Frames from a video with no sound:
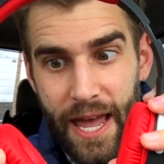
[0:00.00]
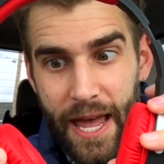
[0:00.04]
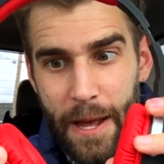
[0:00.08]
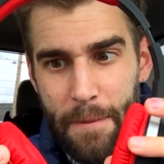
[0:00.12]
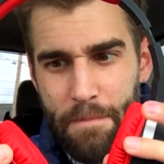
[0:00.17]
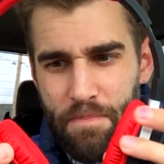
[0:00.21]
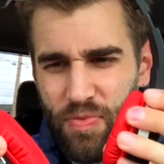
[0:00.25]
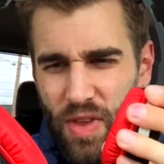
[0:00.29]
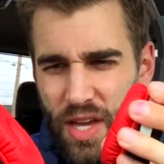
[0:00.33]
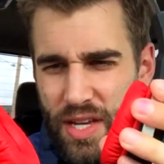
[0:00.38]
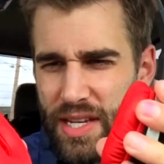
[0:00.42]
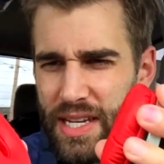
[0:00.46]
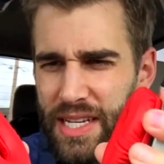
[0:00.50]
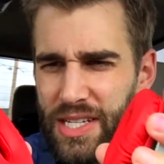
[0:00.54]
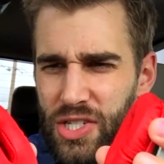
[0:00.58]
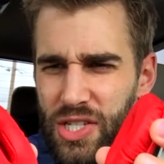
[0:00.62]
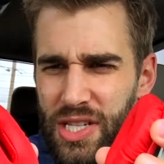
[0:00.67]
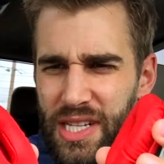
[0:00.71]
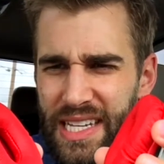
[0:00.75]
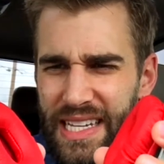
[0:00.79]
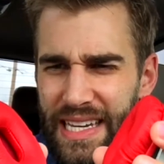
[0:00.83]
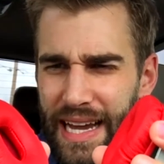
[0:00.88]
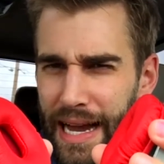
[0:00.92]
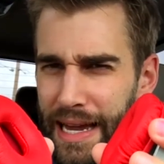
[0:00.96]
And
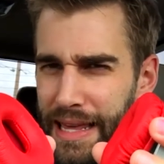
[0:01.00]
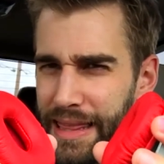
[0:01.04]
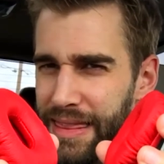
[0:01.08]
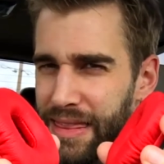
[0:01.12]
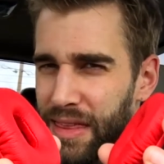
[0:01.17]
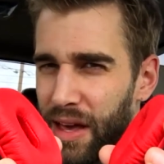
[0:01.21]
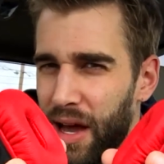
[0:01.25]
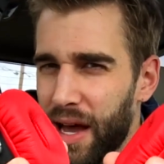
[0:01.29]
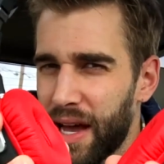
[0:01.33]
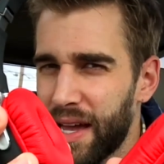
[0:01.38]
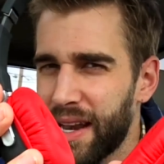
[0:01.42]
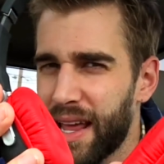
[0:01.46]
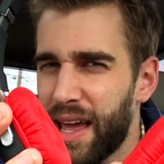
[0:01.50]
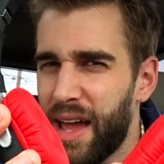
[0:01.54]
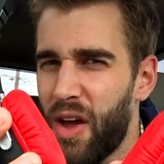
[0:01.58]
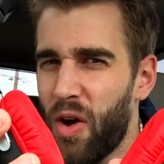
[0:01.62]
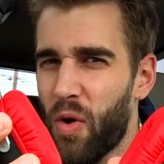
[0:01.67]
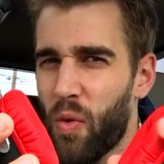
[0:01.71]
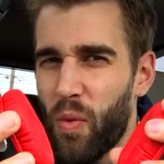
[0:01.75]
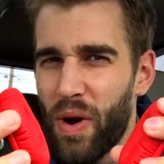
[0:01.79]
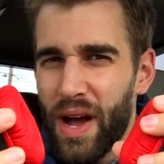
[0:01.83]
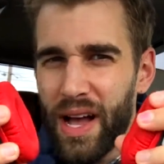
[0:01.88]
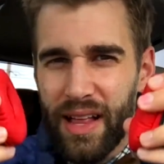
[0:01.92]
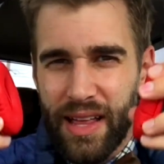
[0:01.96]
initially I thought,
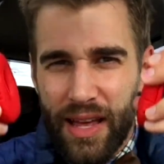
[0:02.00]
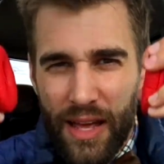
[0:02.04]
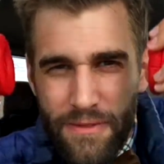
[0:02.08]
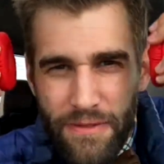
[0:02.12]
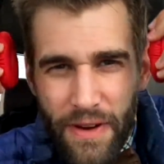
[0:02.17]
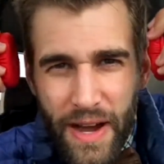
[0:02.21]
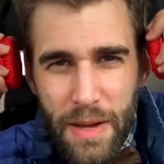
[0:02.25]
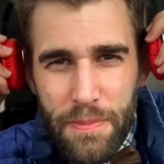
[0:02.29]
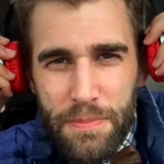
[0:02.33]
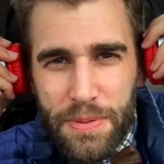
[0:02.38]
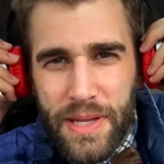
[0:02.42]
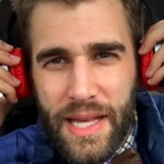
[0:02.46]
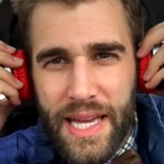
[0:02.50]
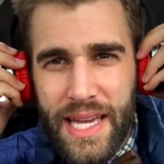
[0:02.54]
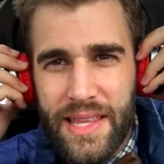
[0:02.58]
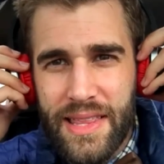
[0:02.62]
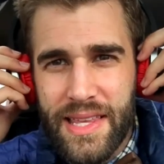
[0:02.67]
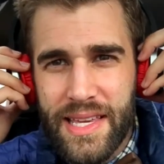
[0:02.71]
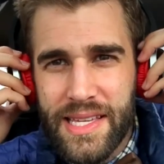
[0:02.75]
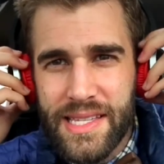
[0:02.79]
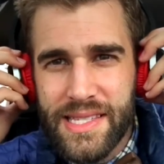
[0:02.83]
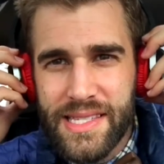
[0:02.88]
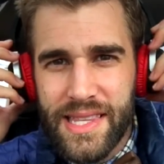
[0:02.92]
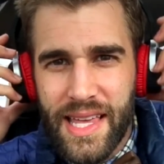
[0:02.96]
well, if I play
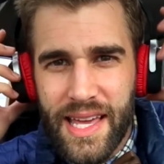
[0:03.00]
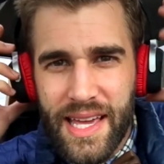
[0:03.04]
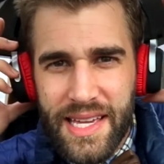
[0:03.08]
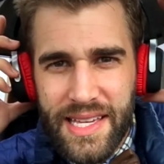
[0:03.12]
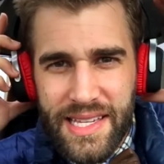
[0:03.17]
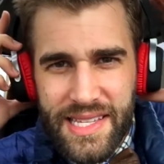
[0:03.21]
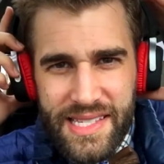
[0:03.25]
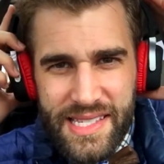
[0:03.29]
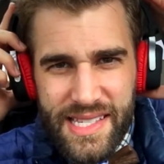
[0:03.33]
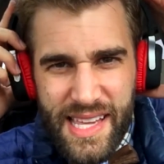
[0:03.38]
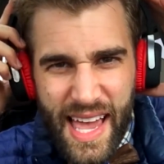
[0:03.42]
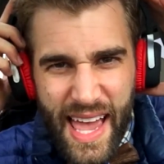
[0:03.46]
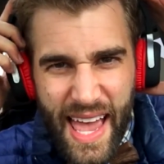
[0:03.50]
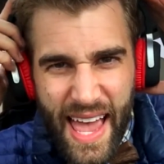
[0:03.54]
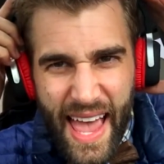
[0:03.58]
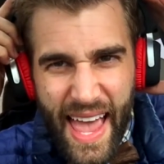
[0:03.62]
these things